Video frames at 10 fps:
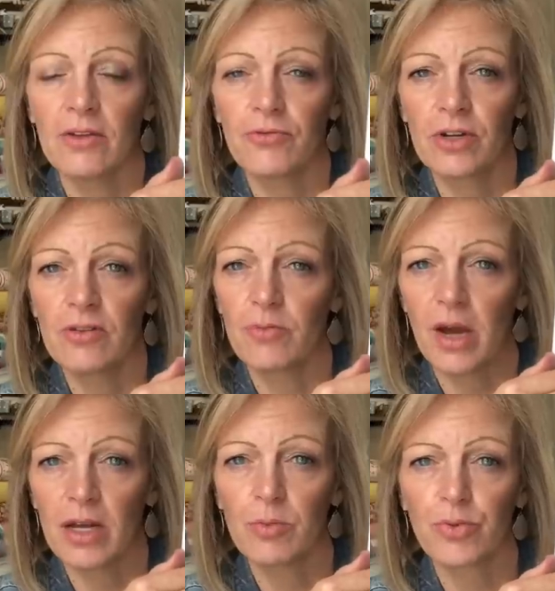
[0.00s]
a friend of
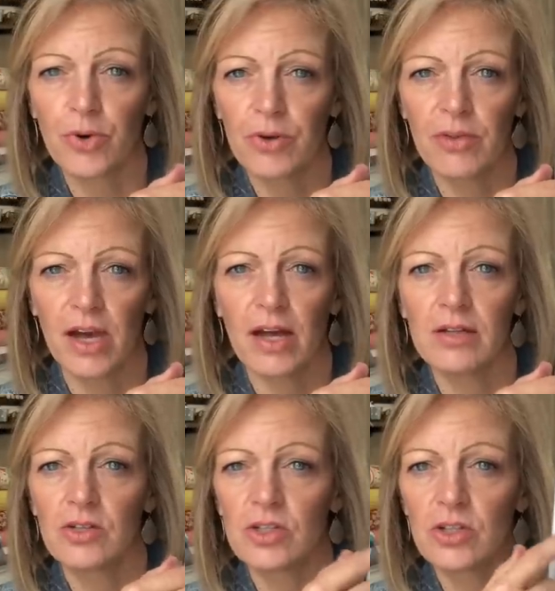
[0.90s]
mine embroider
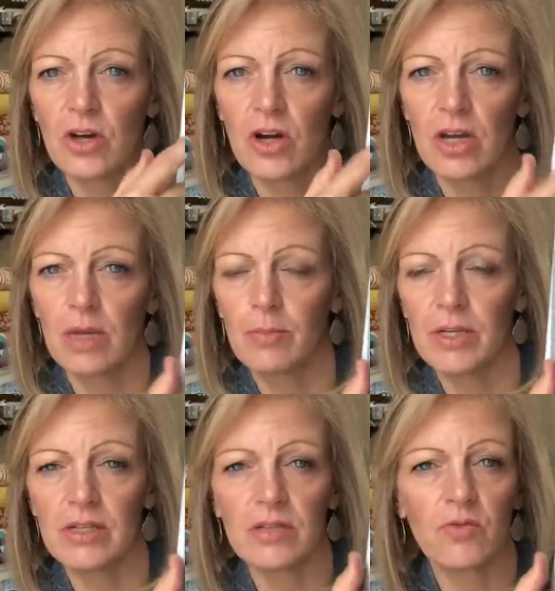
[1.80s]
that just on a
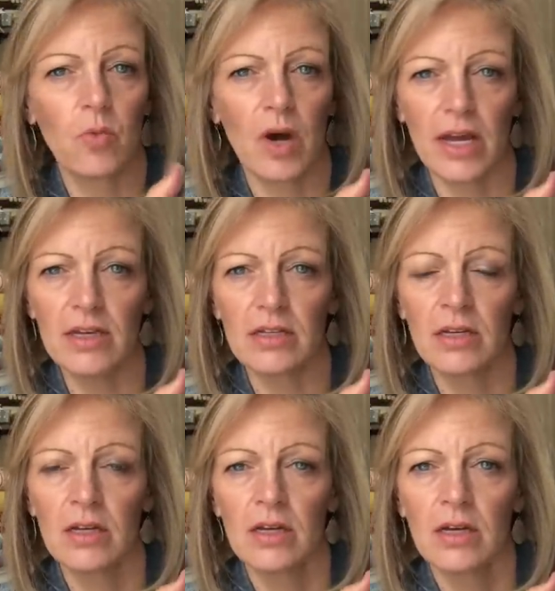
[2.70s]
piece of white
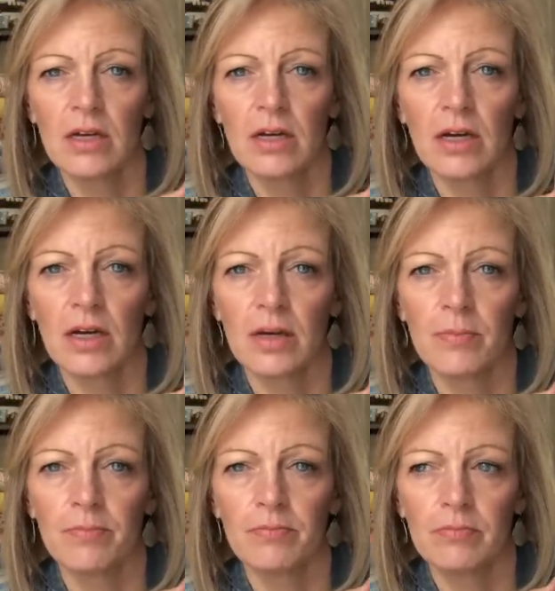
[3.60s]

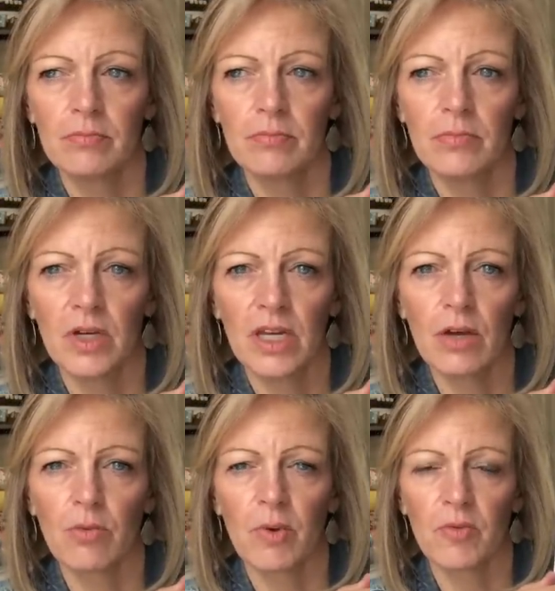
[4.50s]
um, I
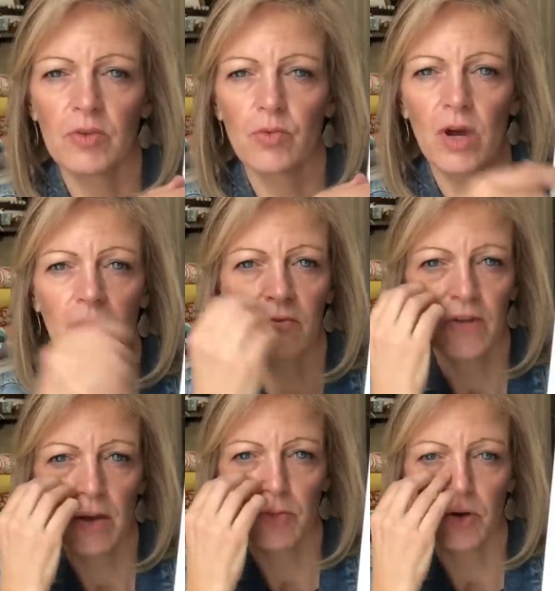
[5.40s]
can't remember it was white
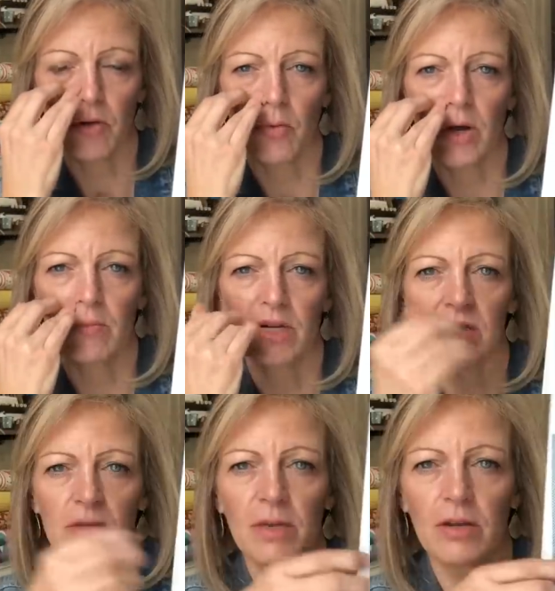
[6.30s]
fabric or white
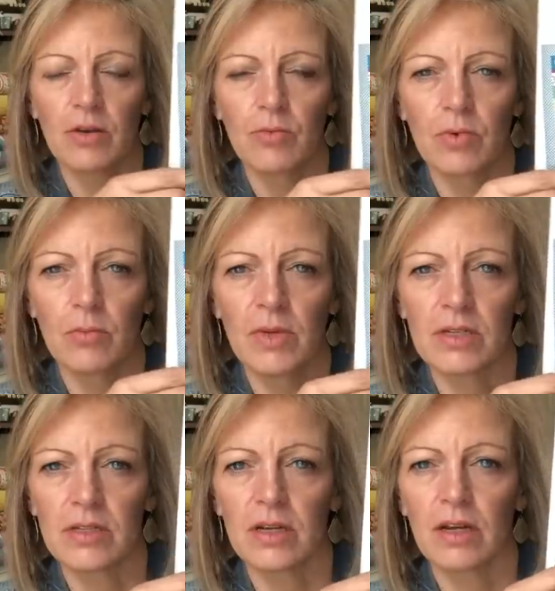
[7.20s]
muslin. I,
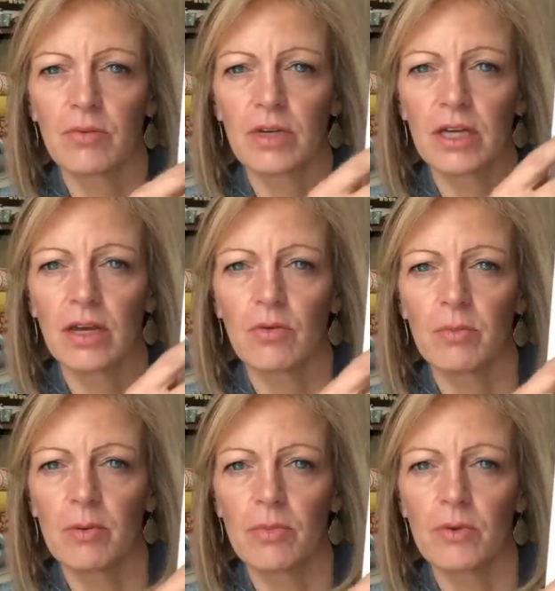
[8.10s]
muslin, I really can't
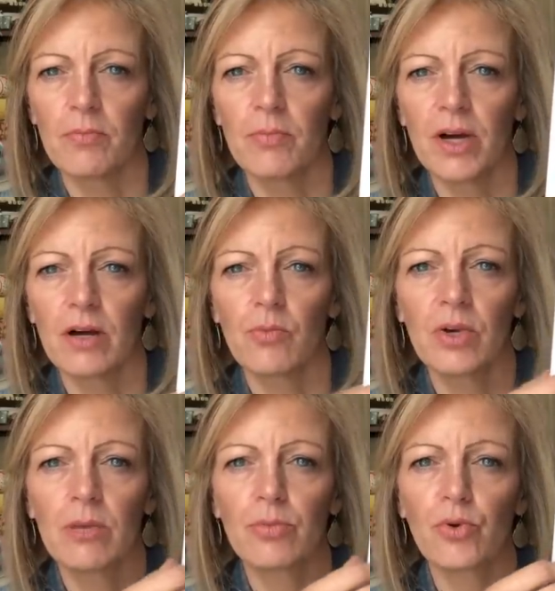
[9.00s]
remember. But
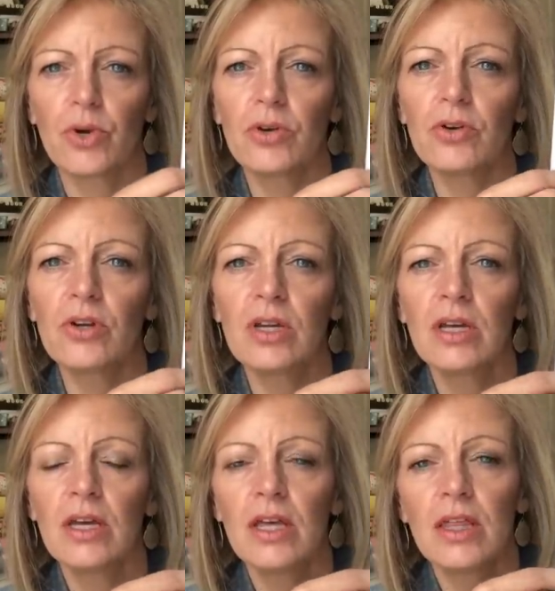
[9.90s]
we embroidered
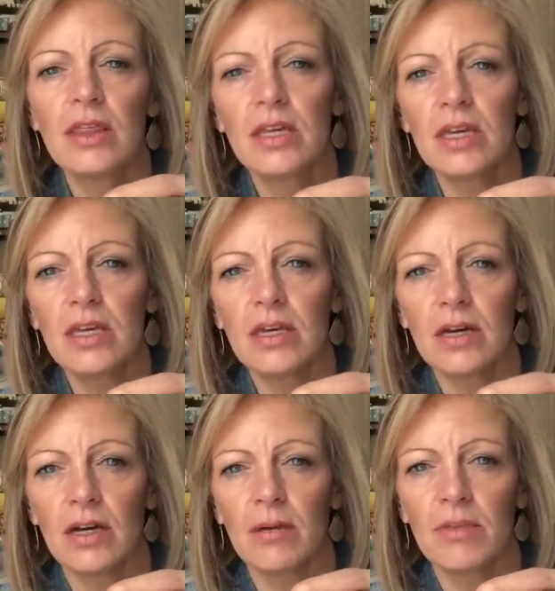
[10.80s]
the,
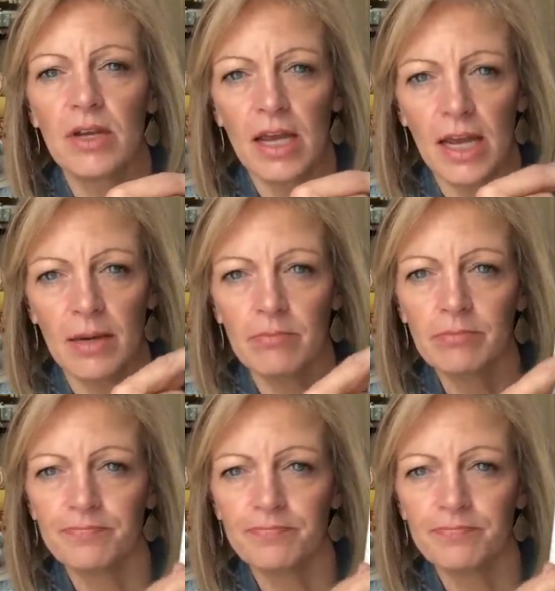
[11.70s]
um, the name